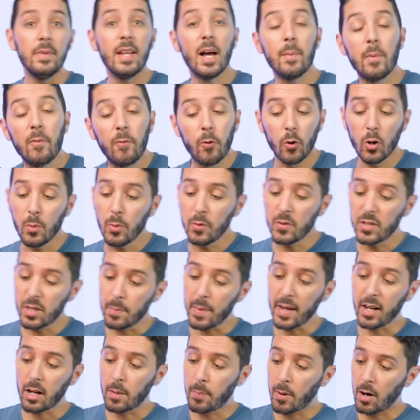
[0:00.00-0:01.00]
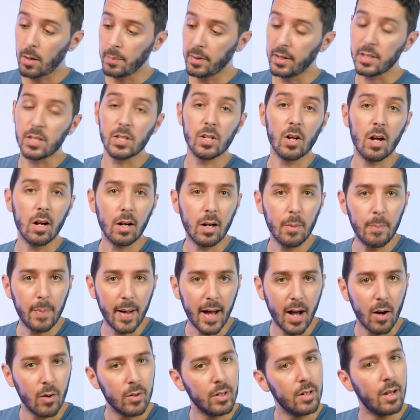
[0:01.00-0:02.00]
Now, before we move to the main compartment, let's talk
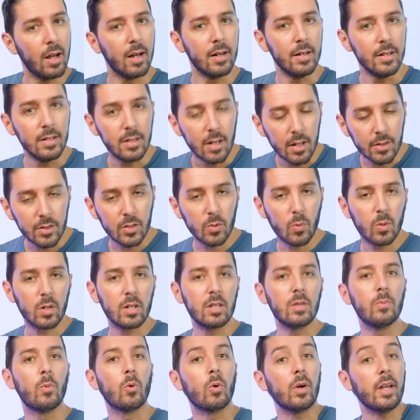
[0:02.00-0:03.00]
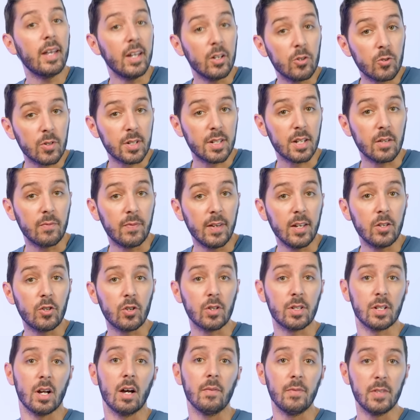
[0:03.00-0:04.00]
about another one of the more interesting
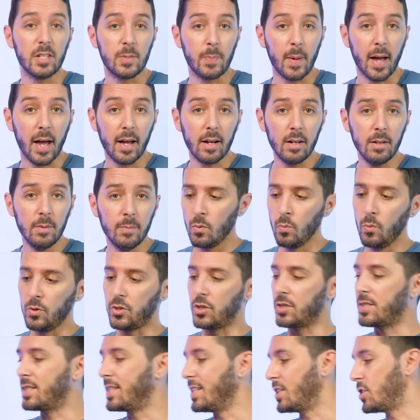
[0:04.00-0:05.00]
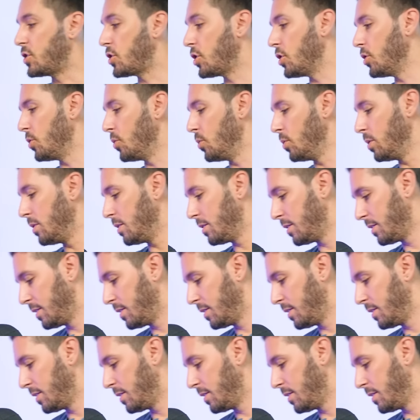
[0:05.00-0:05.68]
features of this bag, which is the two